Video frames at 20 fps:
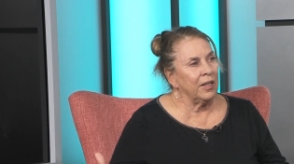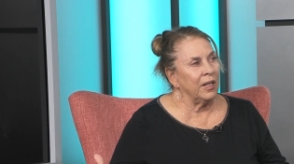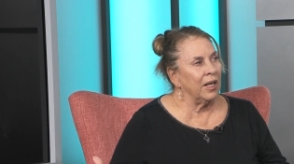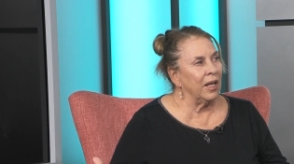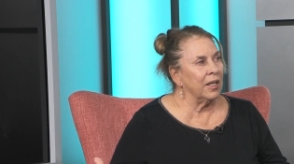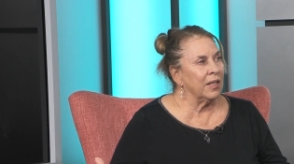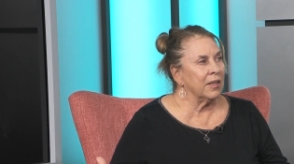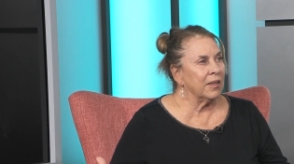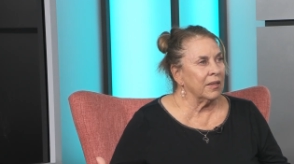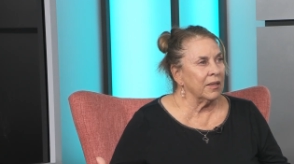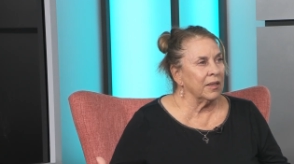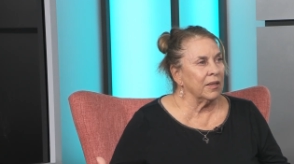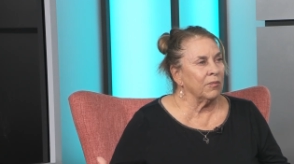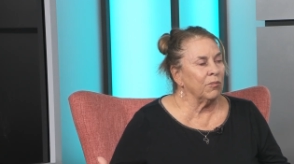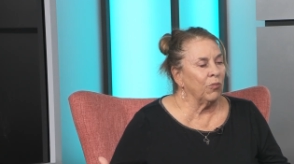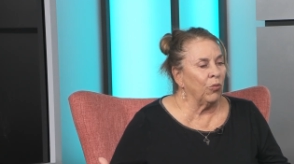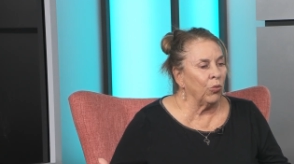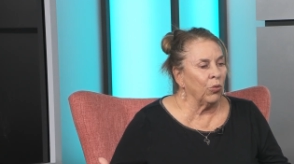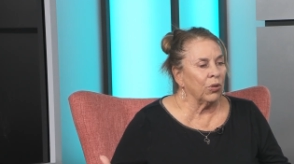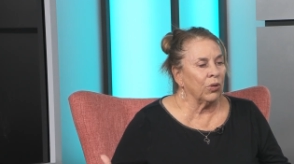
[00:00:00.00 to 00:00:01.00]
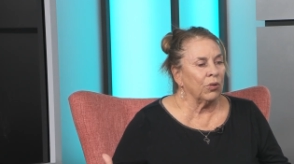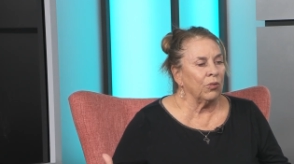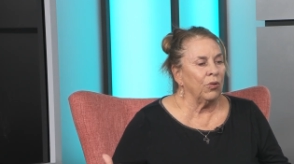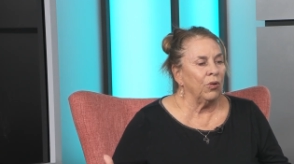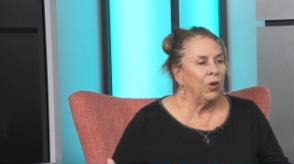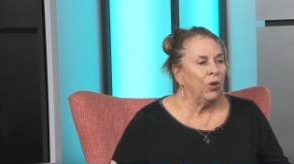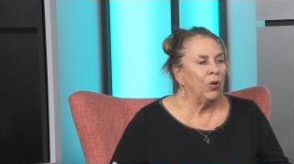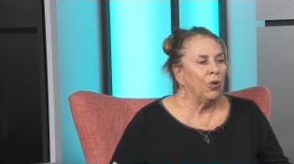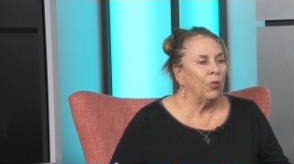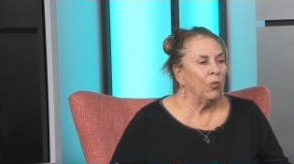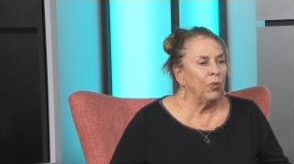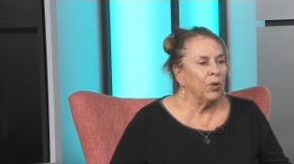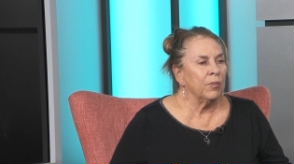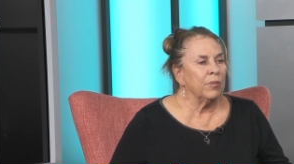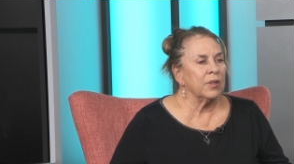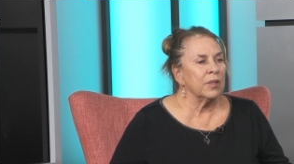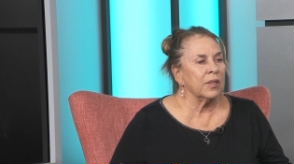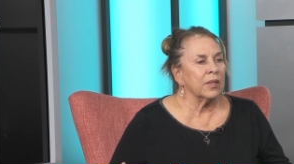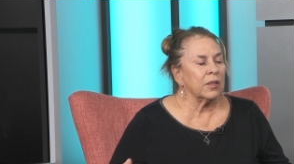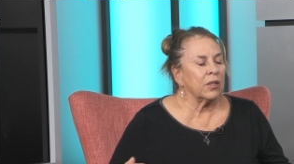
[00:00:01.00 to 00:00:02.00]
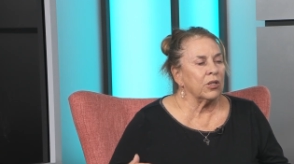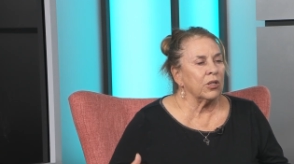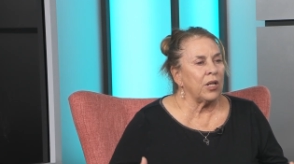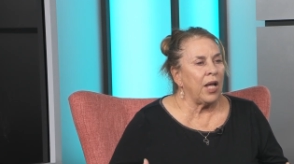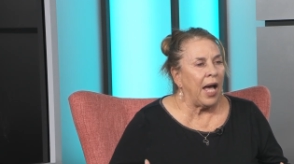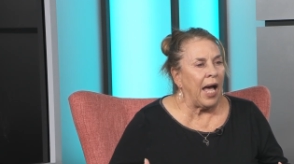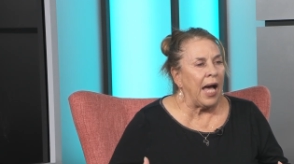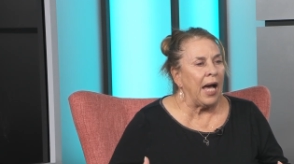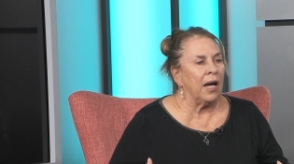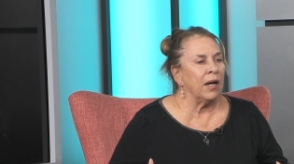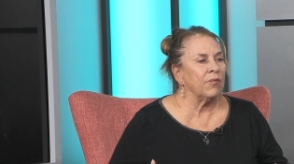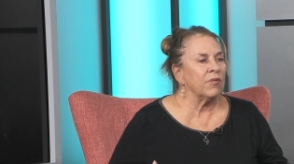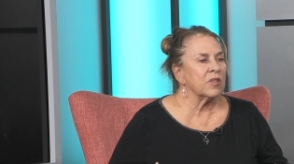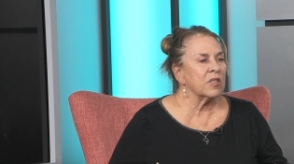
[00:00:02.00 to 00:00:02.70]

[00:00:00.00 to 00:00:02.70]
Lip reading: I think more women that could have a